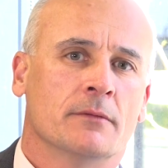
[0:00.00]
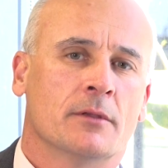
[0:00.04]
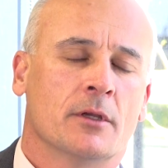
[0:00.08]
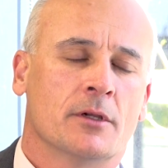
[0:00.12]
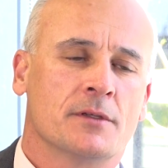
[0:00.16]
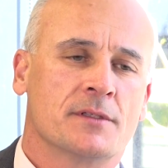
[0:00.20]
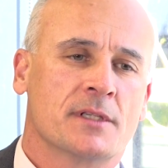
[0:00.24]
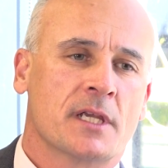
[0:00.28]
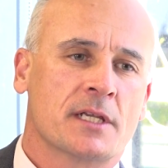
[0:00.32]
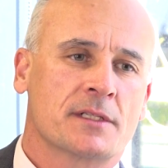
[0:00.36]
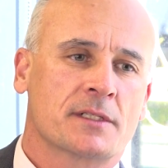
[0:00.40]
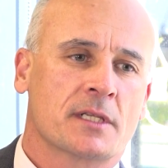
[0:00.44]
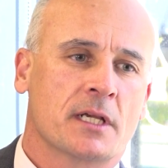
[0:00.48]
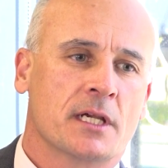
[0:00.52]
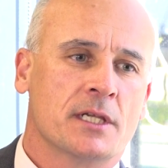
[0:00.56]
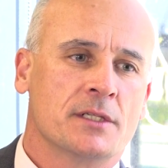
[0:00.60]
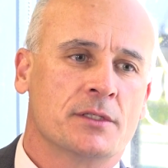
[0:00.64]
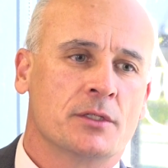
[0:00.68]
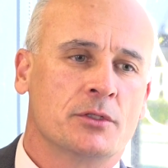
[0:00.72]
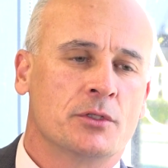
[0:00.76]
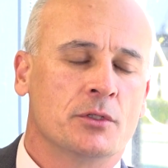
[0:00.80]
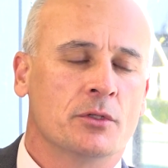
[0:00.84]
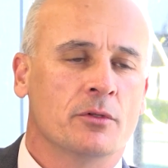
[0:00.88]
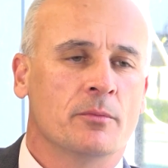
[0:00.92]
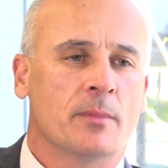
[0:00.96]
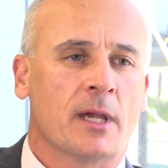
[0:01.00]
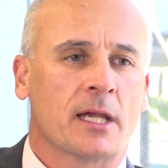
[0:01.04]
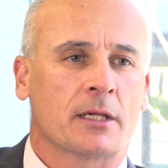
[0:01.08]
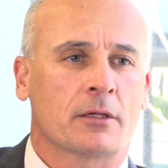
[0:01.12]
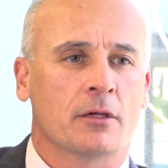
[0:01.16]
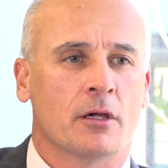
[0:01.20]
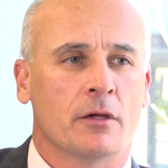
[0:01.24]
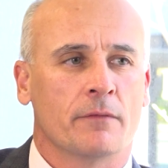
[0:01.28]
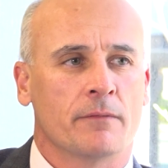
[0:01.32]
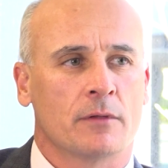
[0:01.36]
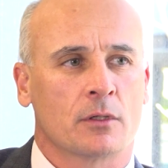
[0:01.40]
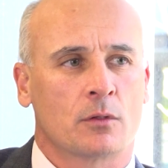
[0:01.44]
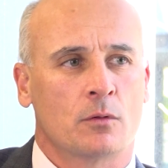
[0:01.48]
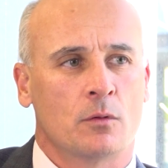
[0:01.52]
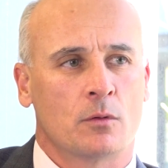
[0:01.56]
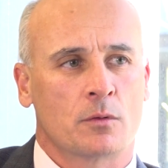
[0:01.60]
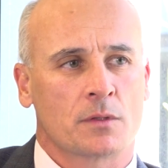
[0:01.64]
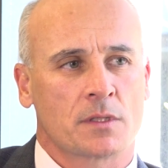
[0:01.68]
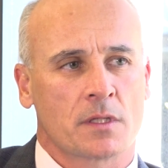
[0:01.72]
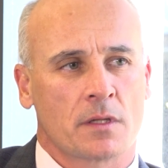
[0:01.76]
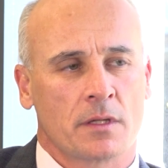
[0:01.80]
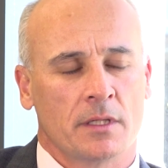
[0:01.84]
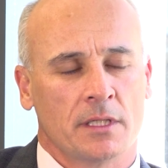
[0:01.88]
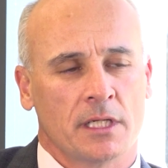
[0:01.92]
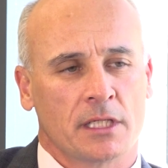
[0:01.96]
Those assays are due back over the
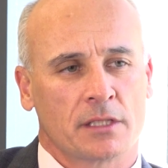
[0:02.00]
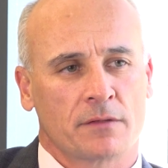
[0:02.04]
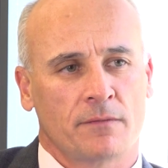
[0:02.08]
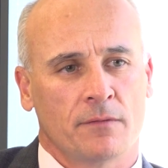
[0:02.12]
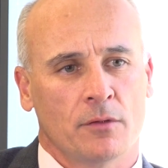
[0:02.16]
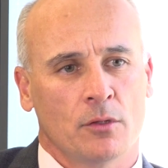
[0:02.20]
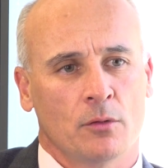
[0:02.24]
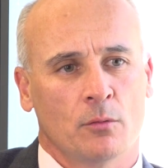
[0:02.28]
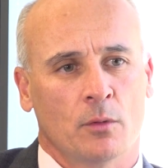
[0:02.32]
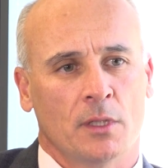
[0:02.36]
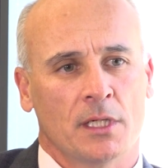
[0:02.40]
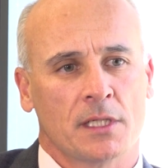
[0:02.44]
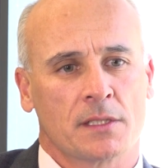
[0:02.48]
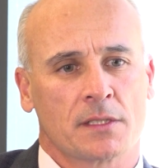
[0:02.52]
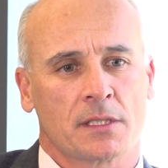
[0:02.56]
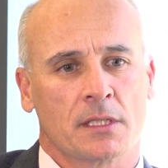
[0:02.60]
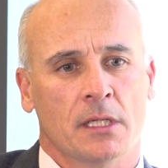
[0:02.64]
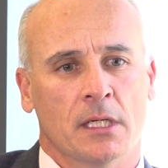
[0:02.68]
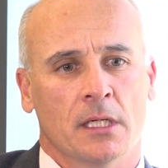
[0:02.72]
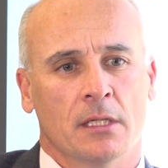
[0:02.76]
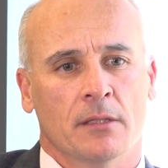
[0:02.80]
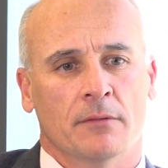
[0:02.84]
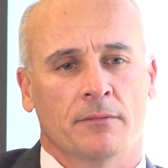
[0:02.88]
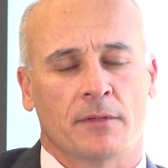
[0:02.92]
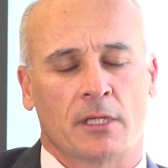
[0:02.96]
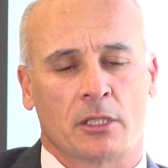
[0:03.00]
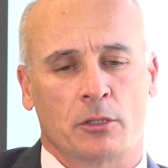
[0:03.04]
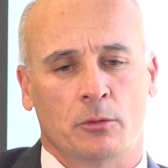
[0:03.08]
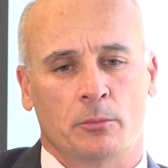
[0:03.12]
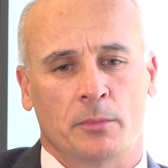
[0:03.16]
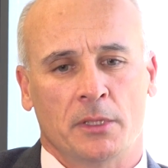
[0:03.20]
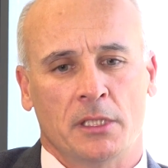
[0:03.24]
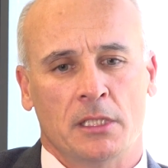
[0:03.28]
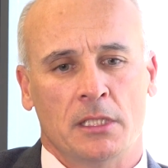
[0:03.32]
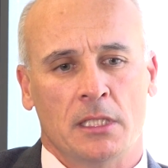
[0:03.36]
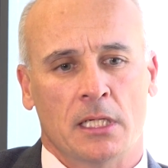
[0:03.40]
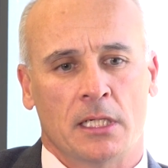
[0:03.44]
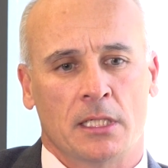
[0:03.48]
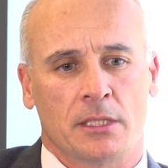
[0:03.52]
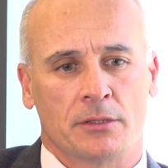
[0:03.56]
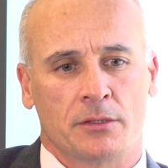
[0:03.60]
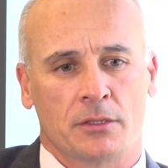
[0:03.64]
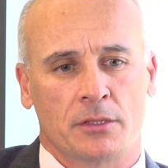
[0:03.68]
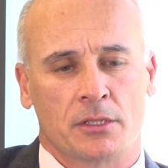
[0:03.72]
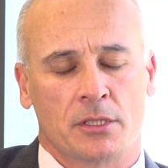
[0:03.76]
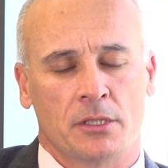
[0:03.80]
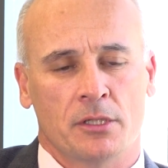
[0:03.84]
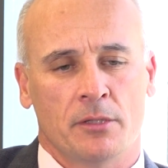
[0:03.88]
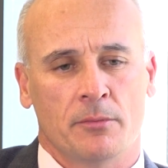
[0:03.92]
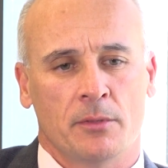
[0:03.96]
course of the next few weeks. That'll be
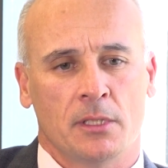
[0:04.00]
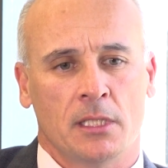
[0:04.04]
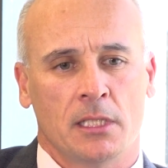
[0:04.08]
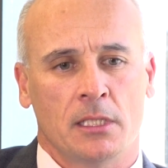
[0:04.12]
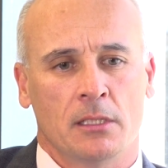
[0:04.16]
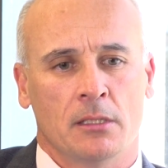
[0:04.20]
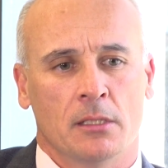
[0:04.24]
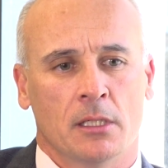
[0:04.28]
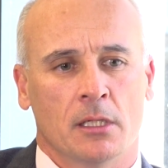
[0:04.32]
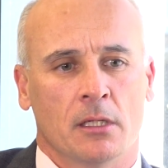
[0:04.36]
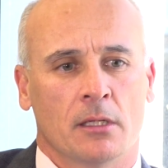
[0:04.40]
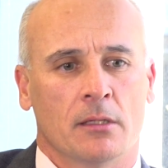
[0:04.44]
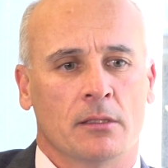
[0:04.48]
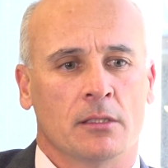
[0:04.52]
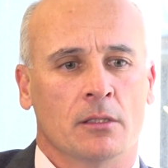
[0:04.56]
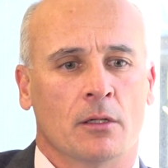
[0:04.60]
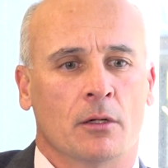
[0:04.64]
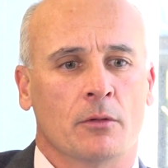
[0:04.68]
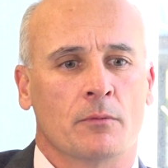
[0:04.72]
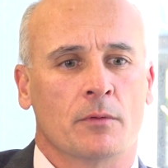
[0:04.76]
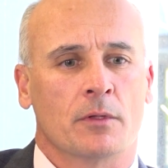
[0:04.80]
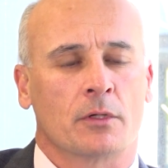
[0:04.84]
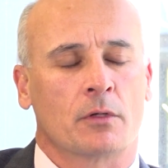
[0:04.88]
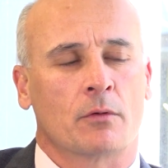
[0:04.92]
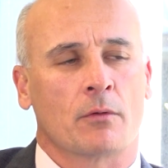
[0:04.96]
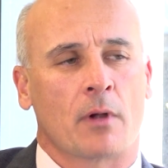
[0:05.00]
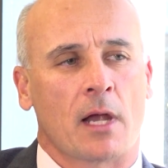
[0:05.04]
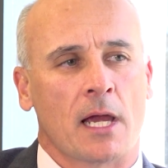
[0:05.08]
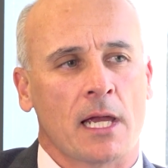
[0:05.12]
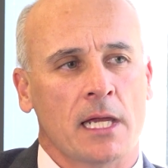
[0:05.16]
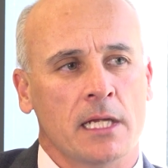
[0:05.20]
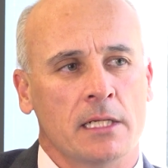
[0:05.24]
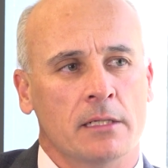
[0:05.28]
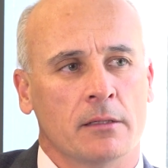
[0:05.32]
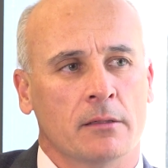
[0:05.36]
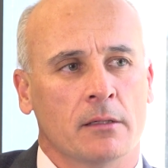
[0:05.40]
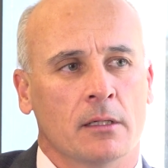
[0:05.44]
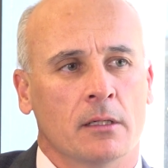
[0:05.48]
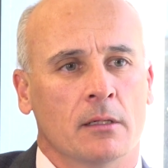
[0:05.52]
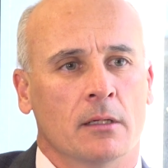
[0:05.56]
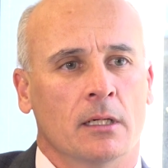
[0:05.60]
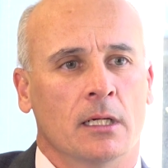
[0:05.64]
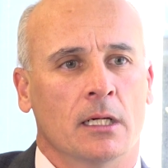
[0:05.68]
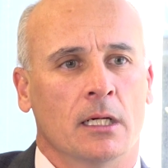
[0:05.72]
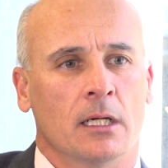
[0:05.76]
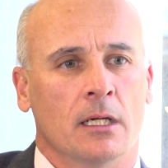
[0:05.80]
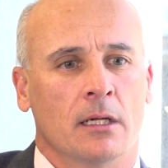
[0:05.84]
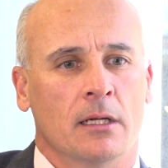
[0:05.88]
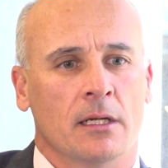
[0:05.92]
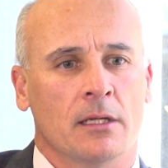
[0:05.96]
determining, the grade
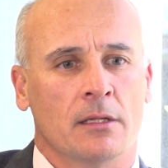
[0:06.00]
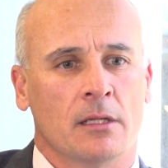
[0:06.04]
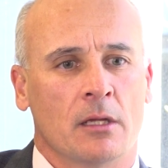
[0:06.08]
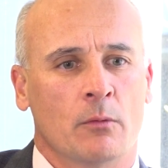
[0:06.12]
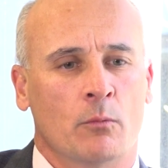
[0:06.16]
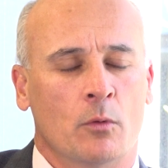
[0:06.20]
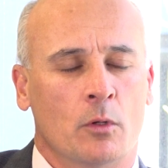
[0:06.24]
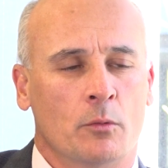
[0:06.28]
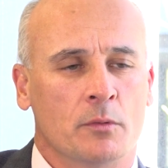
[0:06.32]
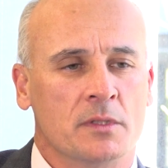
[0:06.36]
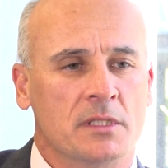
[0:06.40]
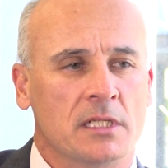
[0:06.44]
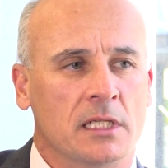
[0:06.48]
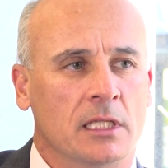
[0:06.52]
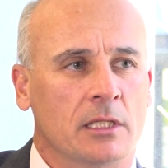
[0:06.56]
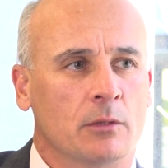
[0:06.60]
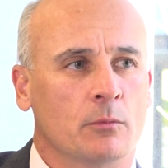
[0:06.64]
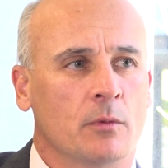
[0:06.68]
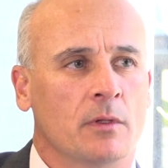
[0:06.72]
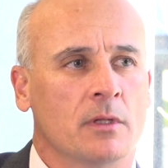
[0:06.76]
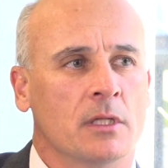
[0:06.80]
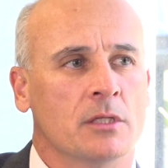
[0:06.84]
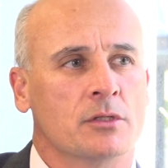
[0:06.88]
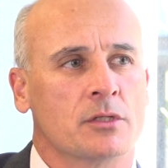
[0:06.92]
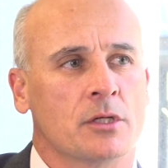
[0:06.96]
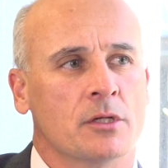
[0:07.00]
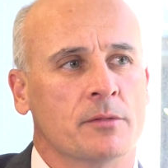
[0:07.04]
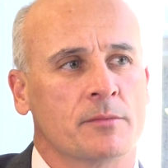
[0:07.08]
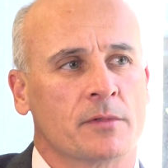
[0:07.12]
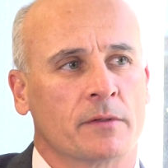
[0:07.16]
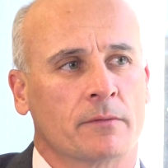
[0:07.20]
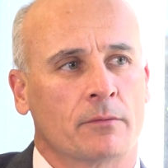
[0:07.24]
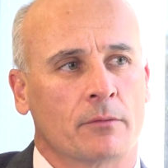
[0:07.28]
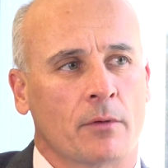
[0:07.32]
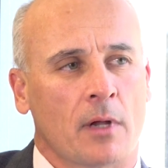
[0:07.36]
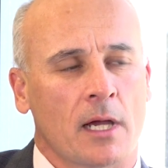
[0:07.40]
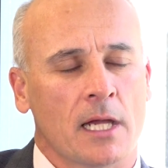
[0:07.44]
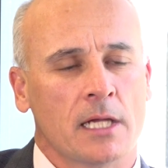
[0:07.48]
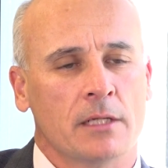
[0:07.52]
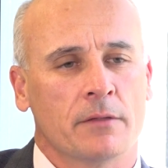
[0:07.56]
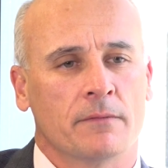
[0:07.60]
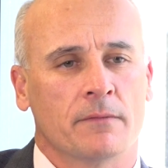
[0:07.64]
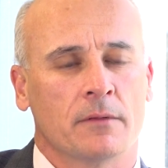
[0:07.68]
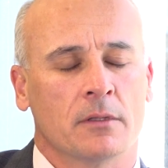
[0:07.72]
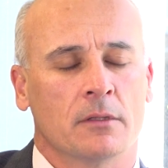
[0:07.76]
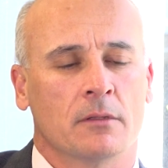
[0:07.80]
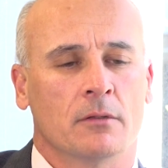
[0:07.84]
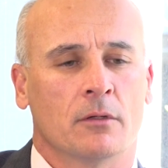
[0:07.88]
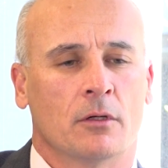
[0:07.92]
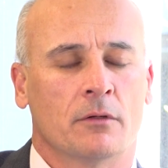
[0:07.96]
and what we're dealing with in terms of grade
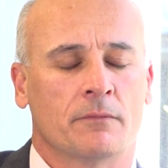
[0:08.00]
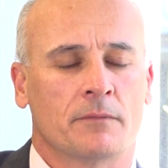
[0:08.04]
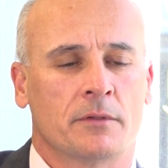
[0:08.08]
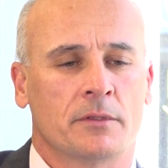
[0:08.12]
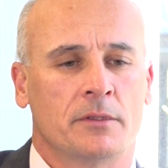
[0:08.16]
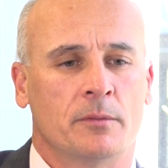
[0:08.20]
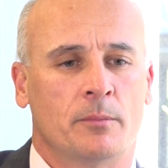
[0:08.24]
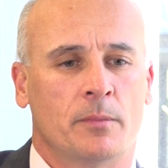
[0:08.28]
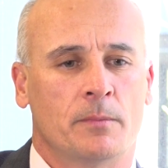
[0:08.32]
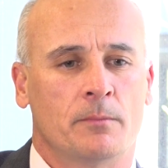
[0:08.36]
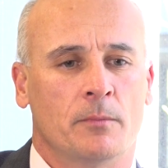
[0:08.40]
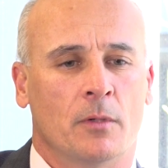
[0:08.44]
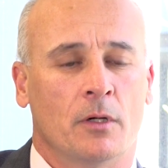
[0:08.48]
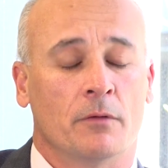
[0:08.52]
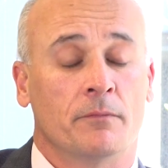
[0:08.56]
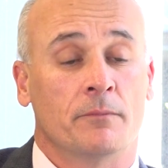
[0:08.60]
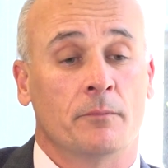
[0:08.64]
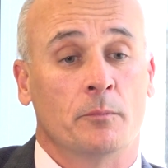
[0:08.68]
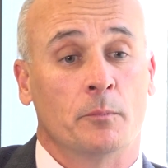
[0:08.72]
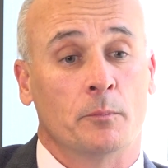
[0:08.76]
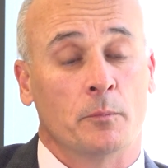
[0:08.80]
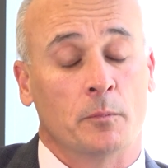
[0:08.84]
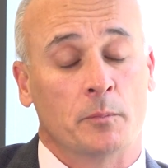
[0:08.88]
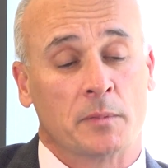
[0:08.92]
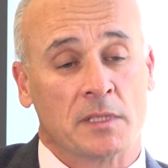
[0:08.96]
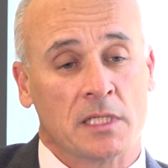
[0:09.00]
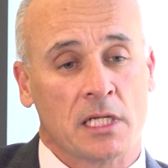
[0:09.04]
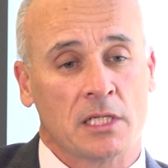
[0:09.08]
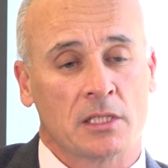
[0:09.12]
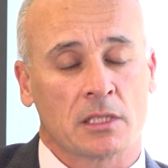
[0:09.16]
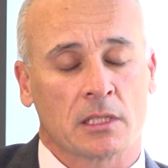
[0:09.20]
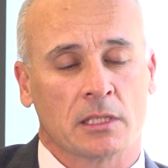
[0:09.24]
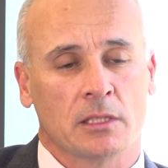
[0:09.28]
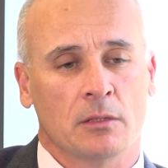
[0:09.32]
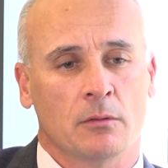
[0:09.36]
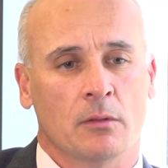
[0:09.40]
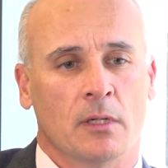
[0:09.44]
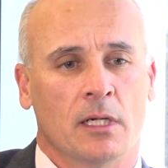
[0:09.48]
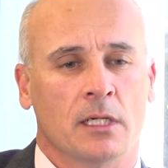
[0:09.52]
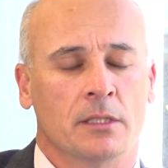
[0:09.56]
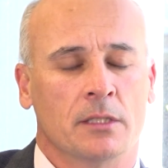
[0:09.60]
of potentially